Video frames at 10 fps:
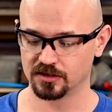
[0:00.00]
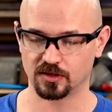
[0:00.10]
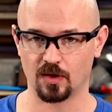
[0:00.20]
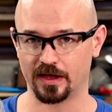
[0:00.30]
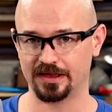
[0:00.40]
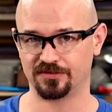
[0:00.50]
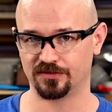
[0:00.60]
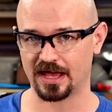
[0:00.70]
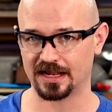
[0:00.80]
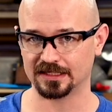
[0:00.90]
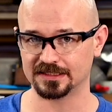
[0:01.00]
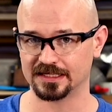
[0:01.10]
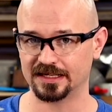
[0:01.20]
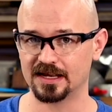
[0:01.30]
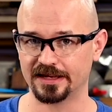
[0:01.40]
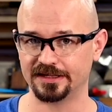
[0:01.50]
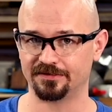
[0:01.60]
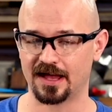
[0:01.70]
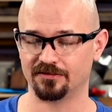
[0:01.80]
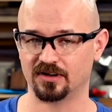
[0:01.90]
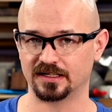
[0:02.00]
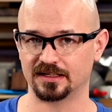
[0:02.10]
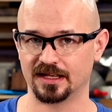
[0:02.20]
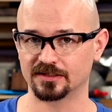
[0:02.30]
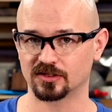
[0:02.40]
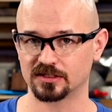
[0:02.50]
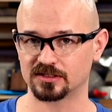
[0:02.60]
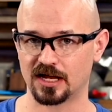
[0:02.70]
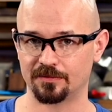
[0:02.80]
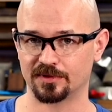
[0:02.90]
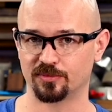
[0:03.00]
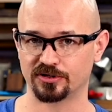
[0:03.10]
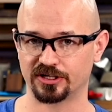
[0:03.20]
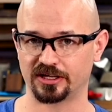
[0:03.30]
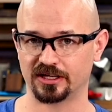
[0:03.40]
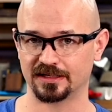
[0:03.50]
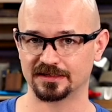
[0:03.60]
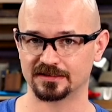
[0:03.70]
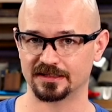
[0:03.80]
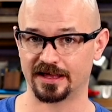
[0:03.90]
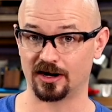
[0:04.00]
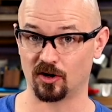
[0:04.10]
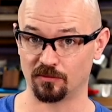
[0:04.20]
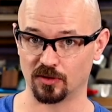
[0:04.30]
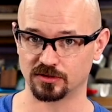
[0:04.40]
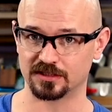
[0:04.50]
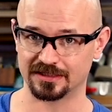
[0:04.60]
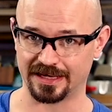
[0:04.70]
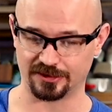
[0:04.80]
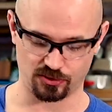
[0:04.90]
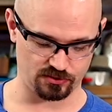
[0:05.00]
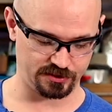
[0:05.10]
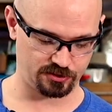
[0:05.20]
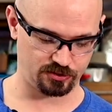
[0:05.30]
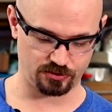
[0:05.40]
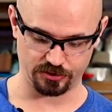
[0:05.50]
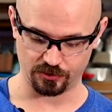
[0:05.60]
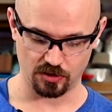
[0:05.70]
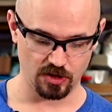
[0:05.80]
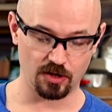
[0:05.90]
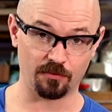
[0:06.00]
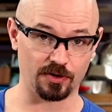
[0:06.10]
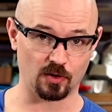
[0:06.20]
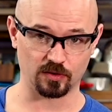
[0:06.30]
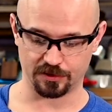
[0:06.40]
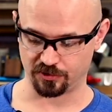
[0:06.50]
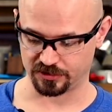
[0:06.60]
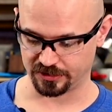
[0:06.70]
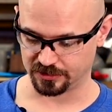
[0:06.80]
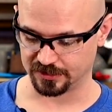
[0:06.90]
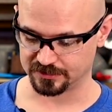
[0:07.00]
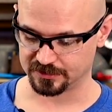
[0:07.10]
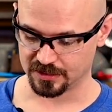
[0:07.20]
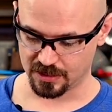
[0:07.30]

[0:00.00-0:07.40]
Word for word: So if you've got at least N95 rated, that's going to stop the particulates that are most dangerous to you, but only particulates.